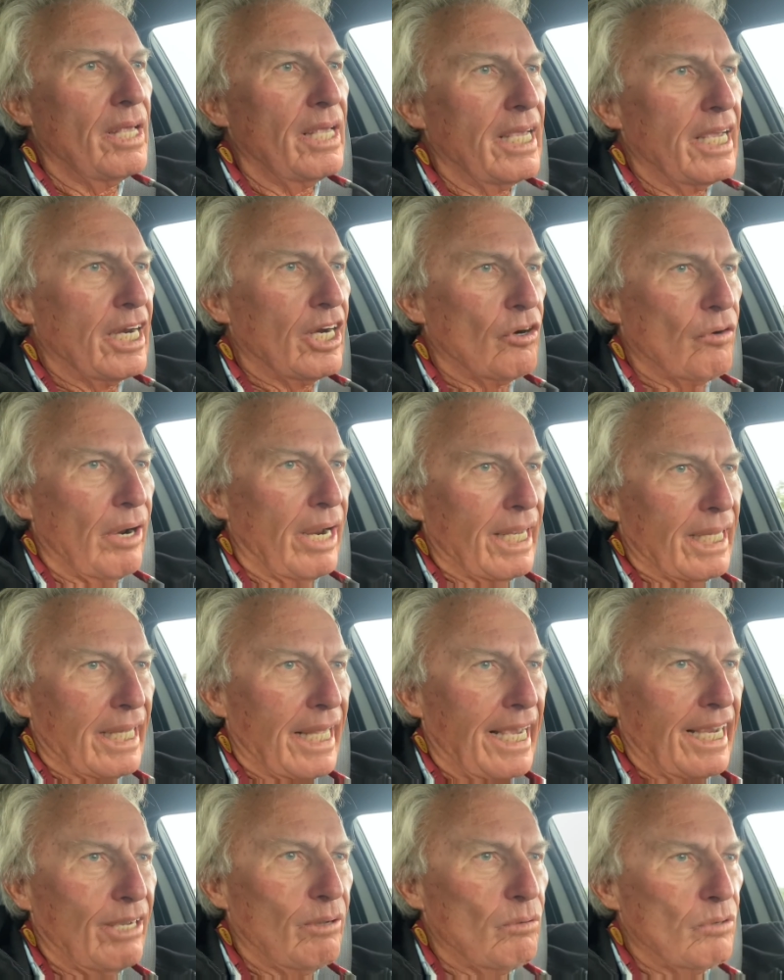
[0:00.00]
in Grand
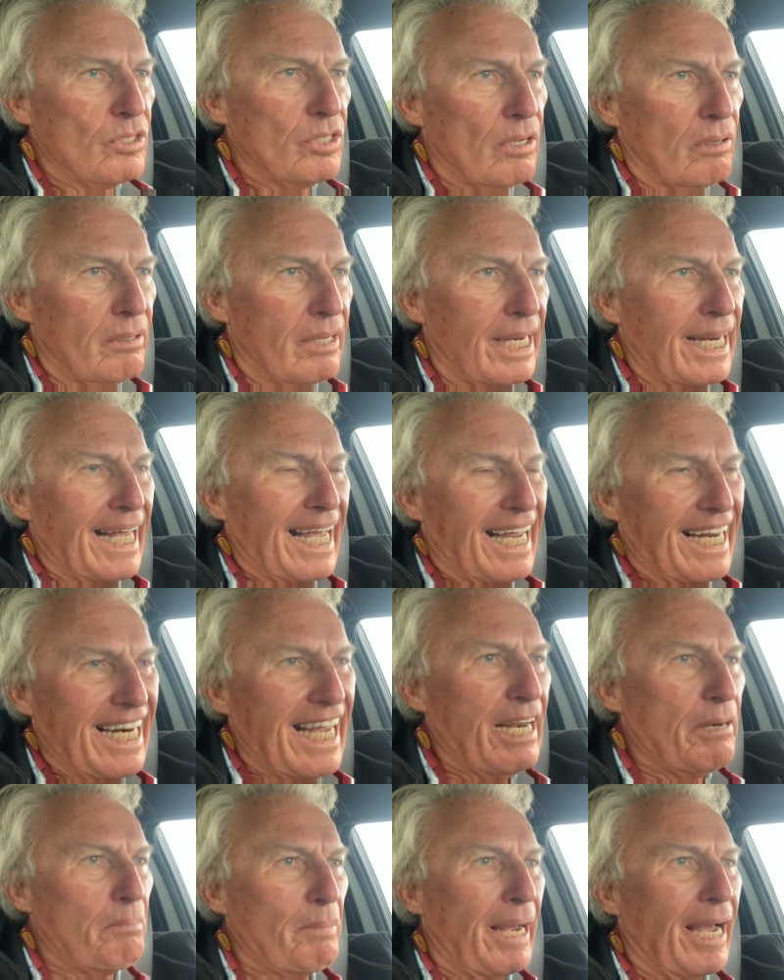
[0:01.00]
Lake. It was a, an
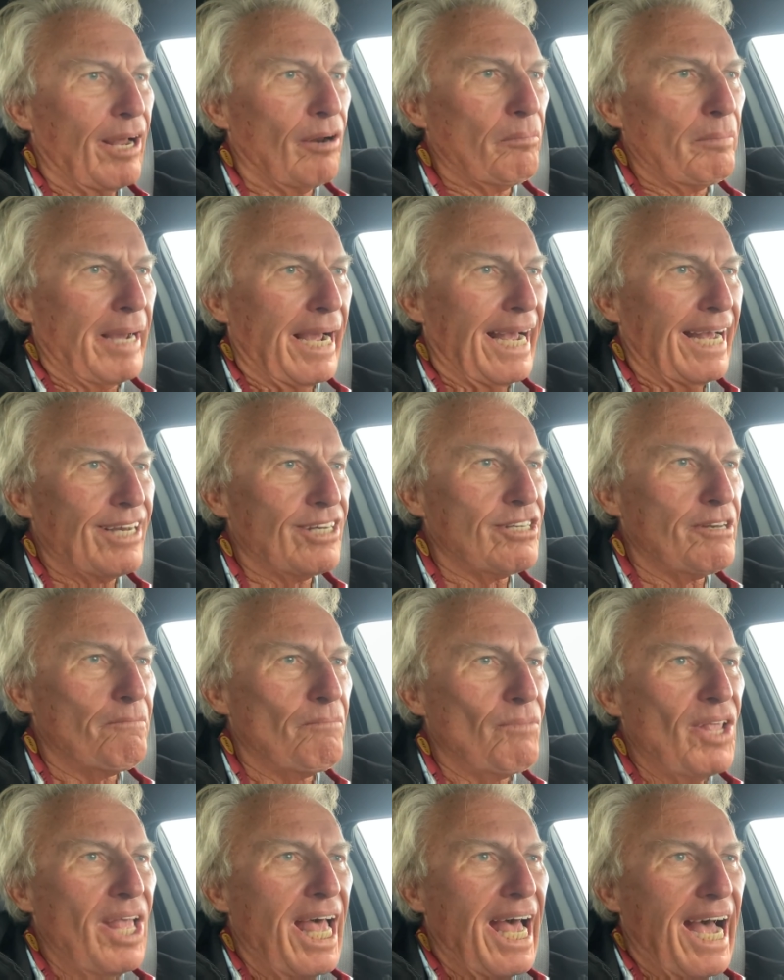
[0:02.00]
eight-pound bass.
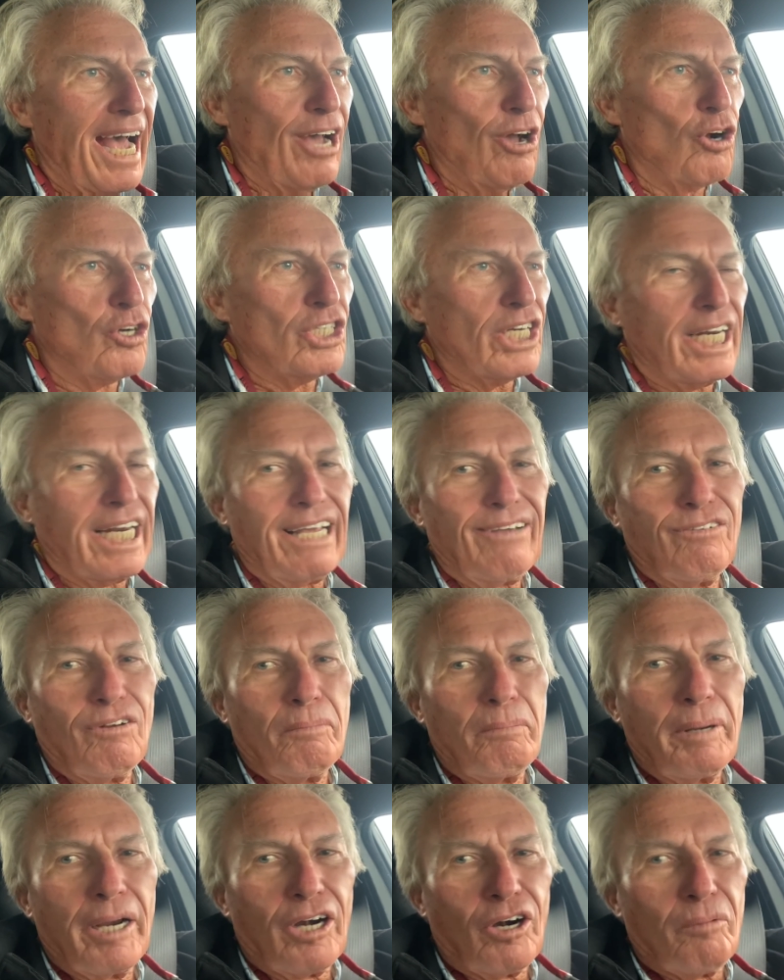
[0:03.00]
I hooked an even
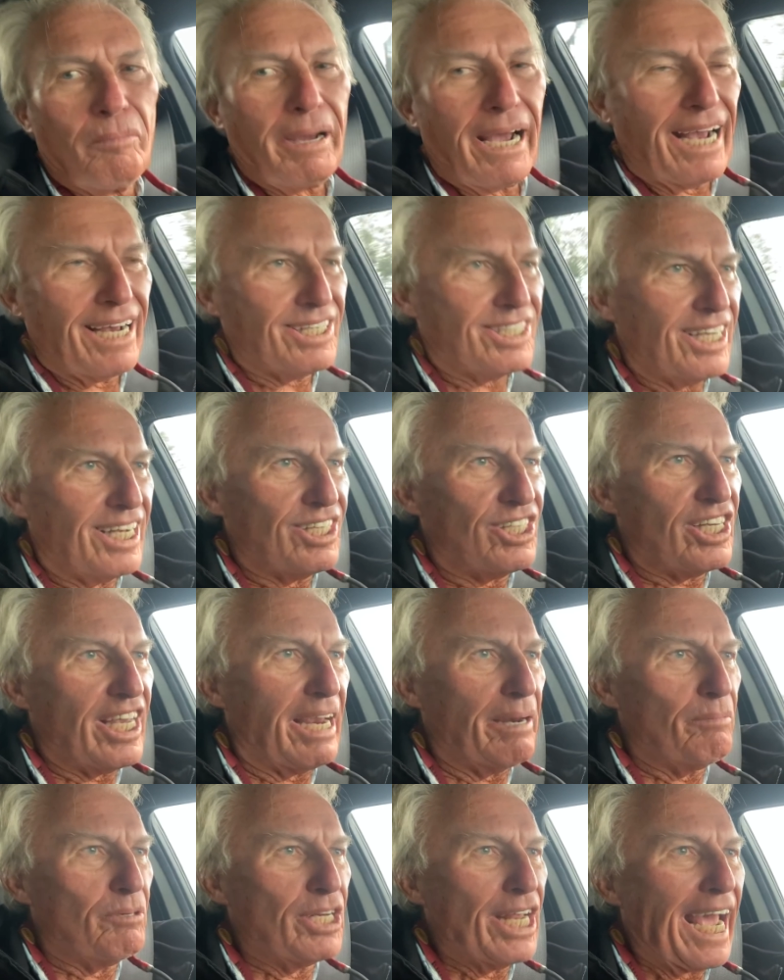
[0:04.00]
bigger bass that
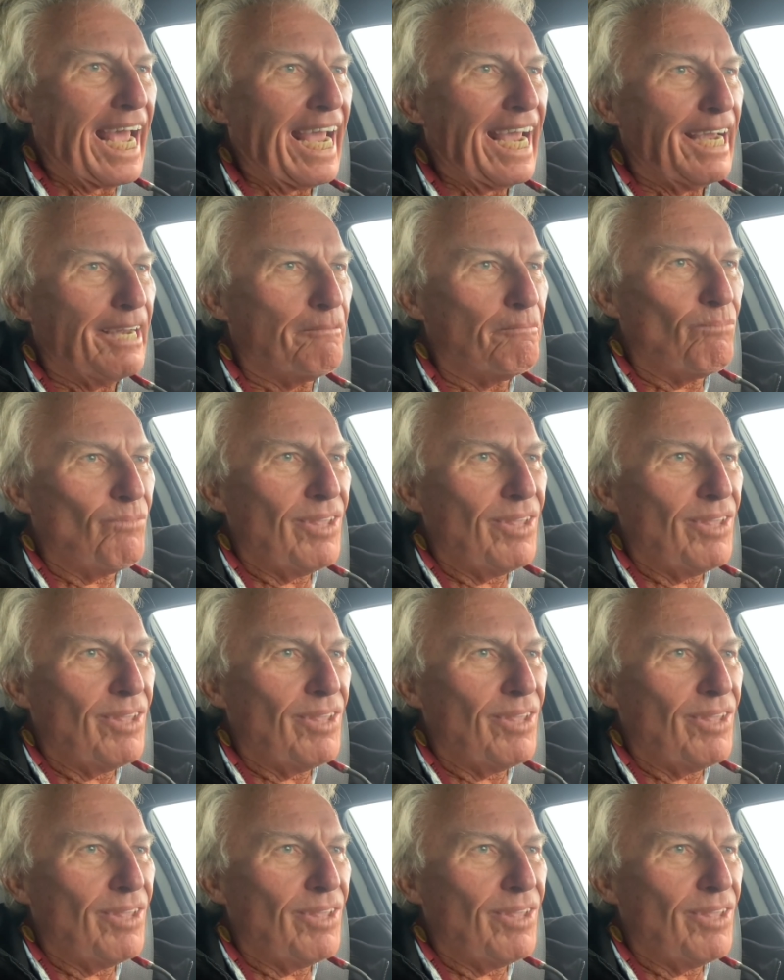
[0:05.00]
same day.